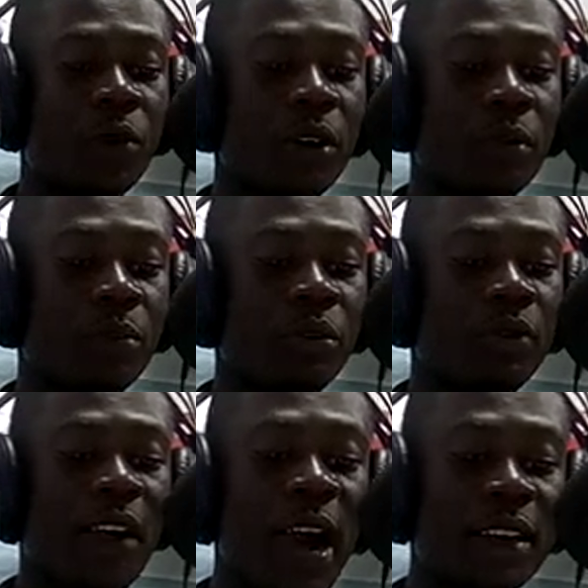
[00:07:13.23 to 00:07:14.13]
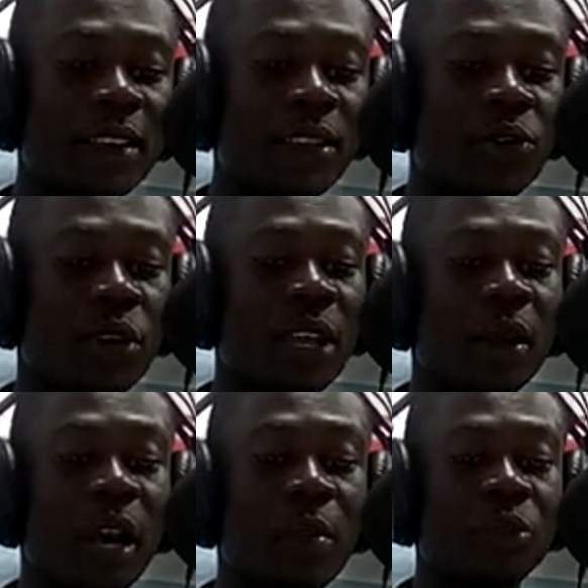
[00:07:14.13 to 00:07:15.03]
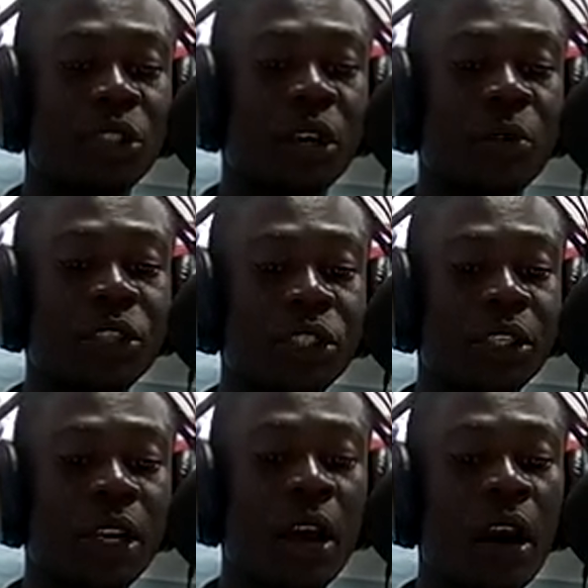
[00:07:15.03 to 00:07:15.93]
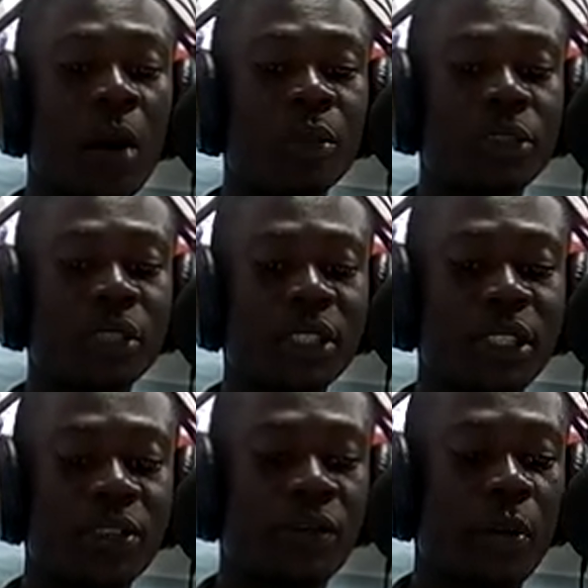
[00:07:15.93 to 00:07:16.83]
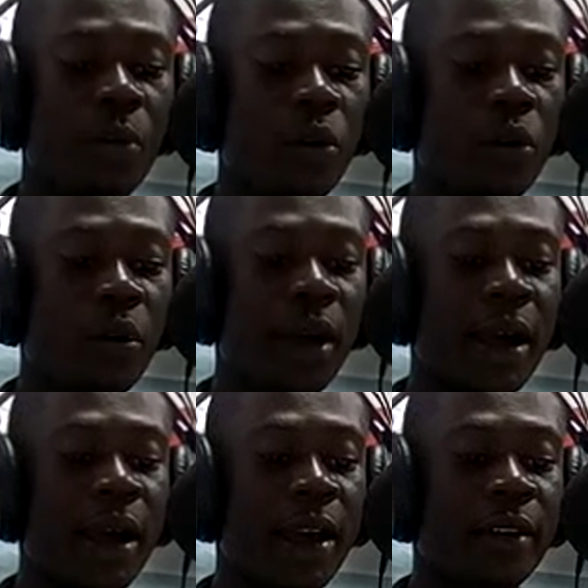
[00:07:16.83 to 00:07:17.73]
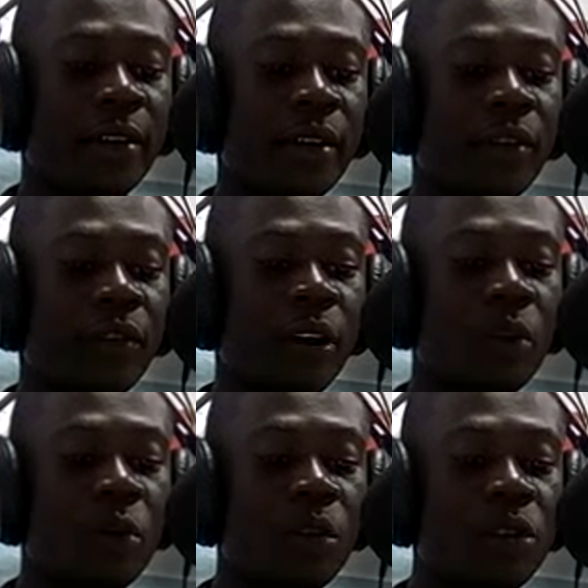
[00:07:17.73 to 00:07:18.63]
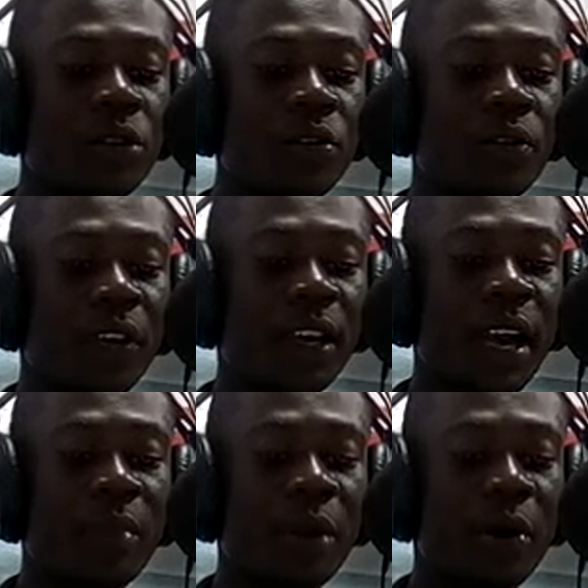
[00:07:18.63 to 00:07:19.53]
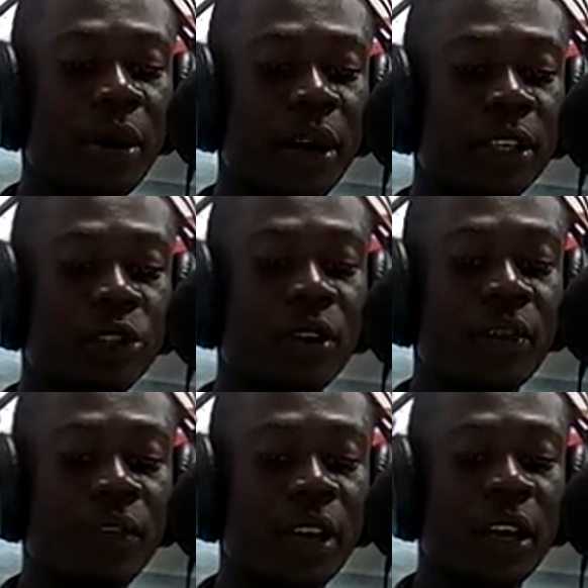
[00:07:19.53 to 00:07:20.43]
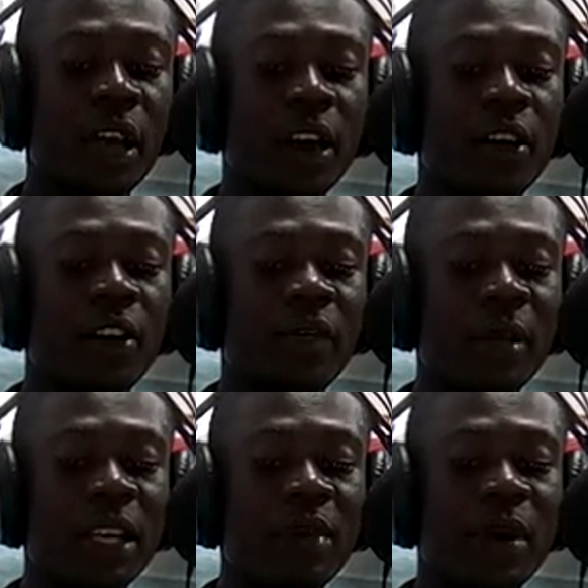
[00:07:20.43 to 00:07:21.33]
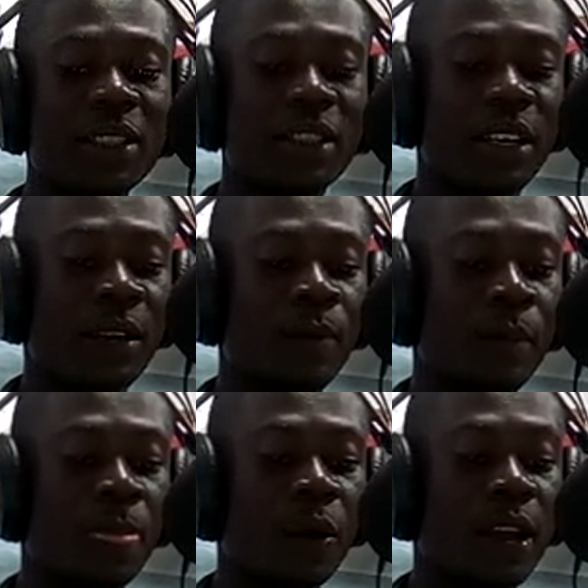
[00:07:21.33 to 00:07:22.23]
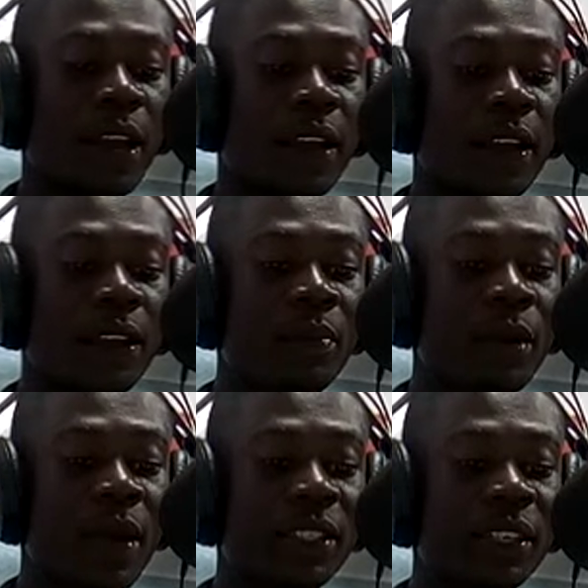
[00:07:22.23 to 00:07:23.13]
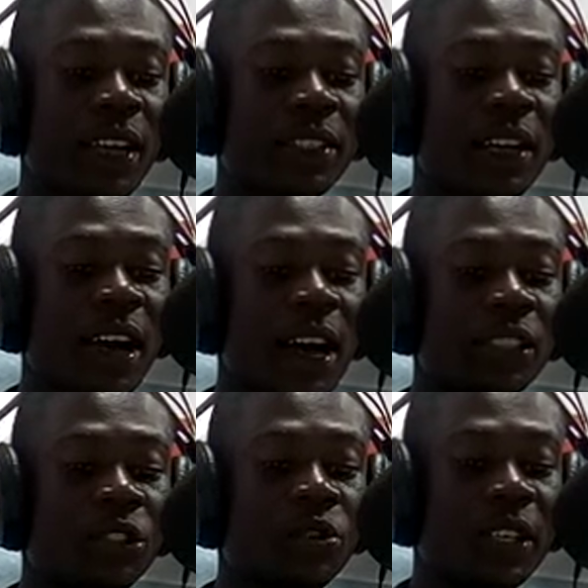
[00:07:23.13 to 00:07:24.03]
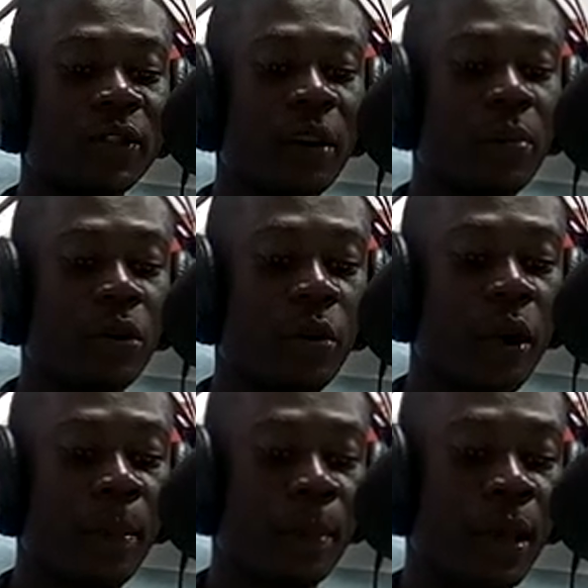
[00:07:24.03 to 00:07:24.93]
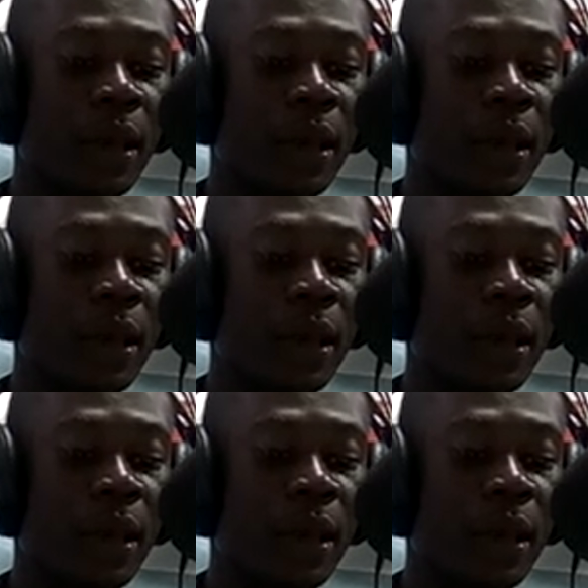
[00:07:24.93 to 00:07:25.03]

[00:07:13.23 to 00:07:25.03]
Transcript: will improve access to income generation opportunities for poor and vulnerable youth in Liberia and strengthen government capacity to implement its cash transfer program.